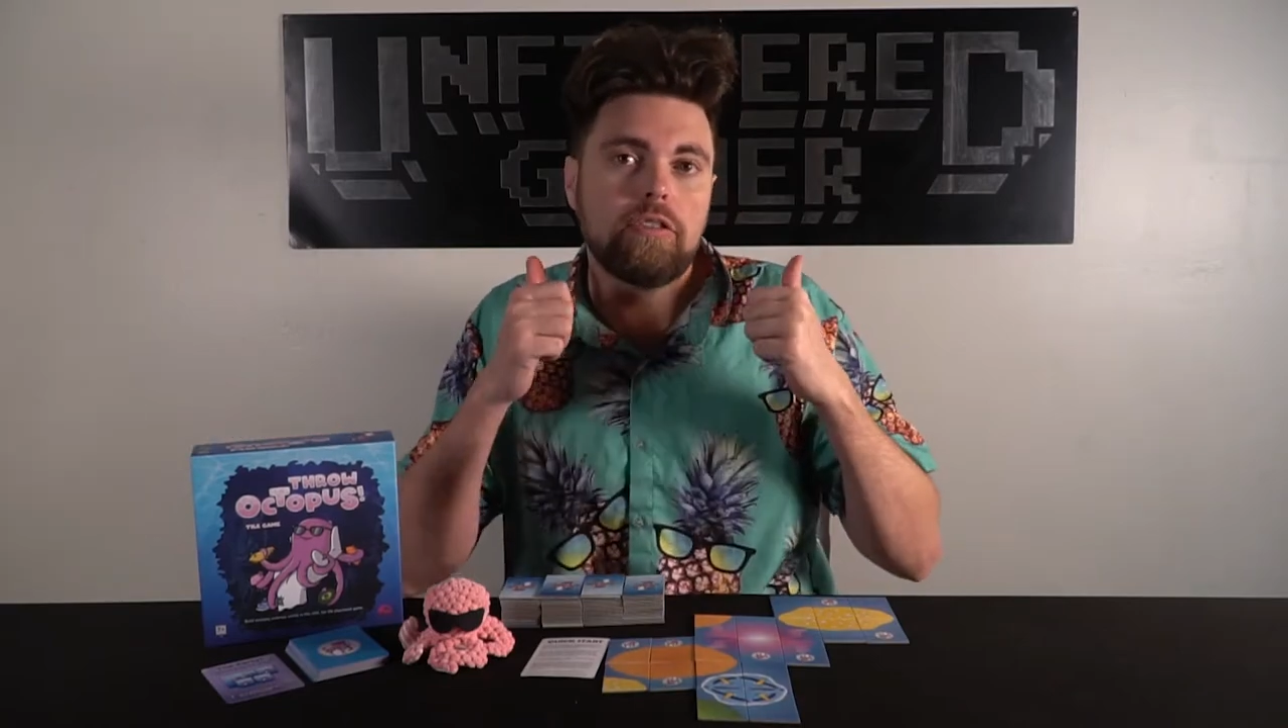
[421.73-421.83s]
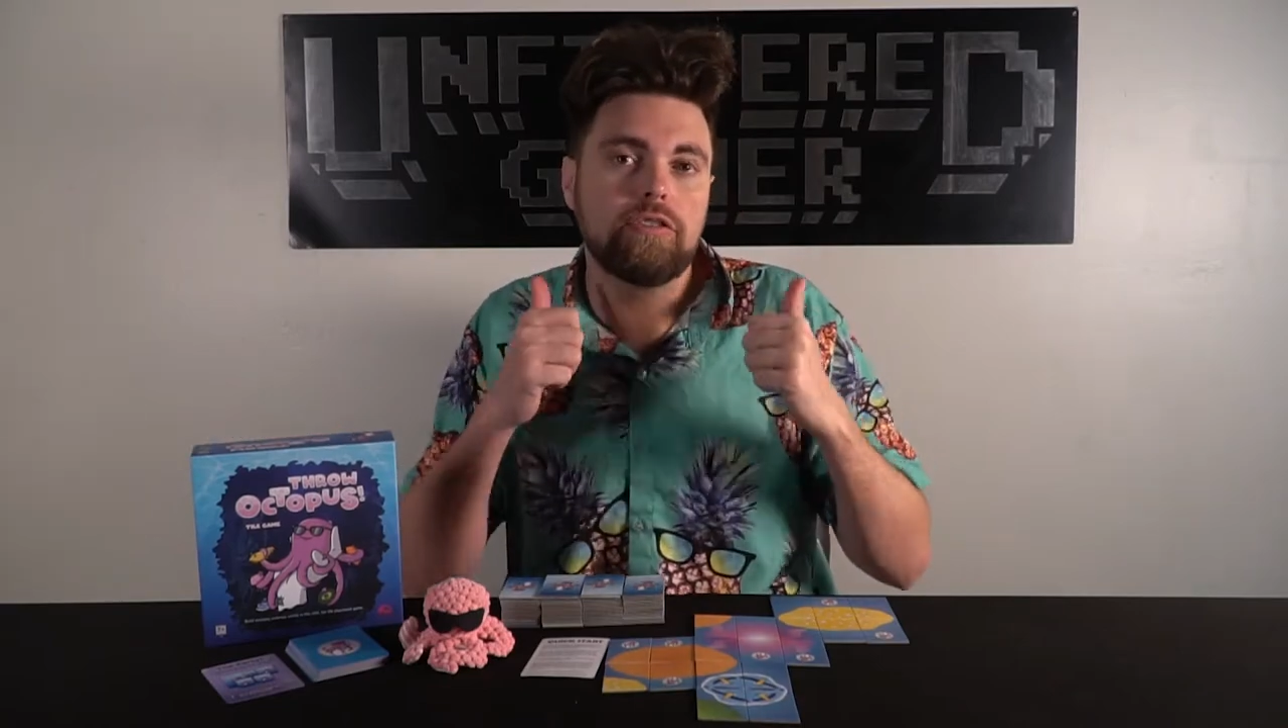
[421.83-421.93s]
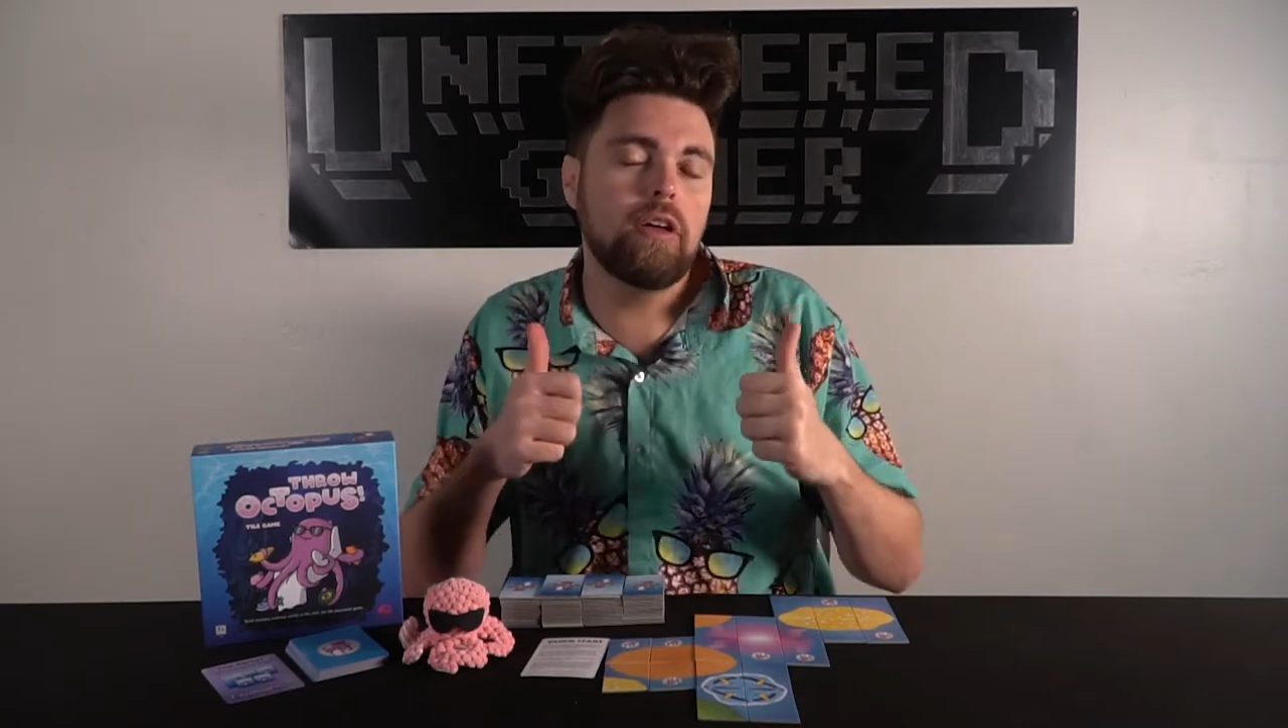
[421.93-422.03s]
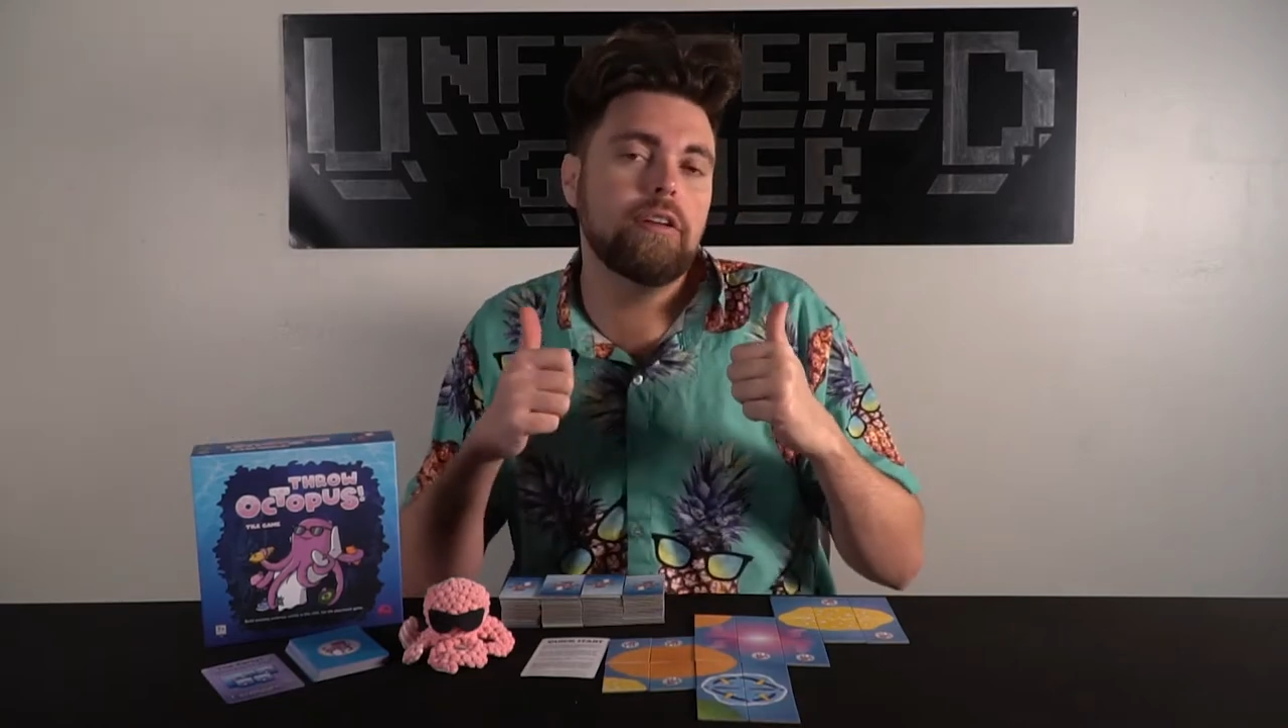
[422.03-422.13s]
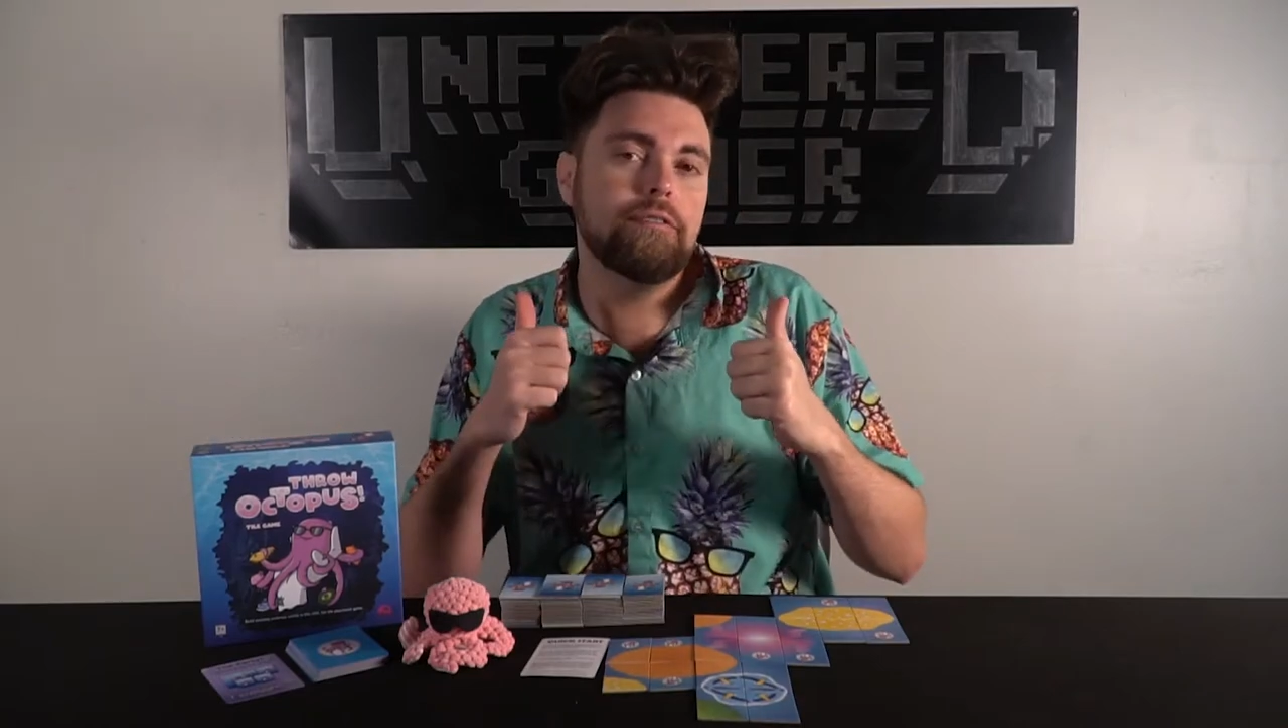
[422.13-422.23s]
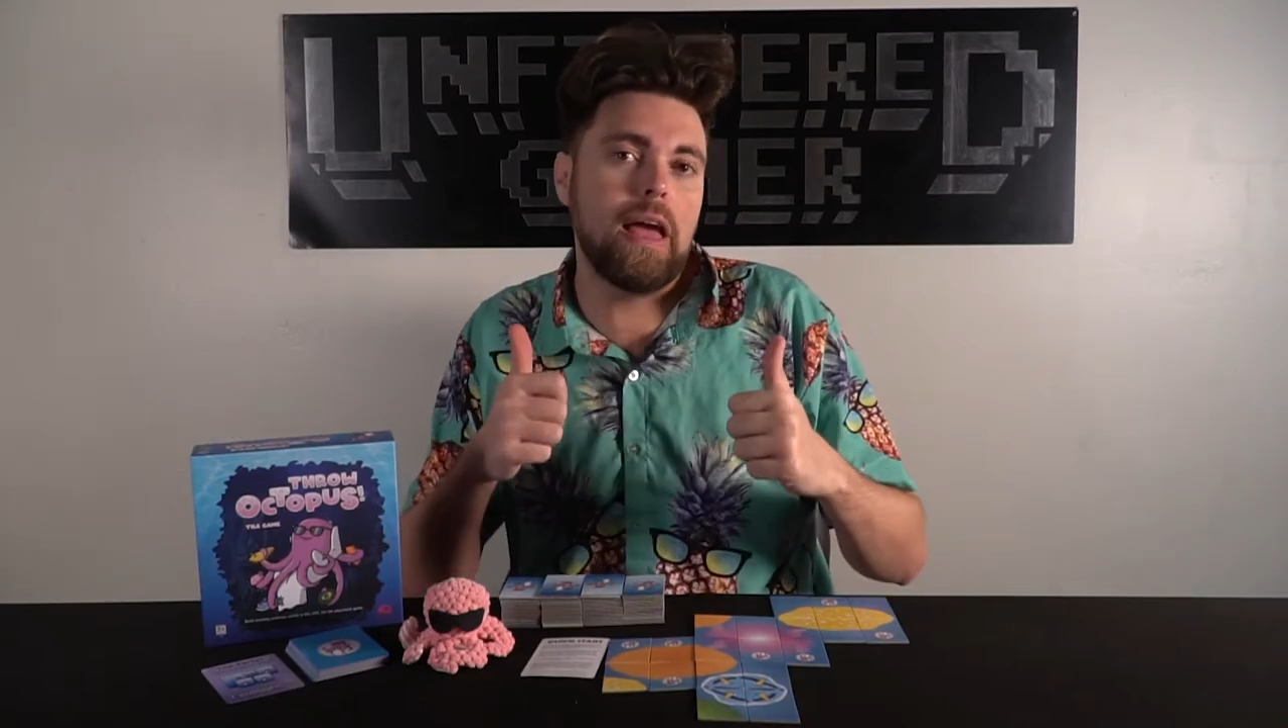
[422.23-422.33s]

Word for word: a solid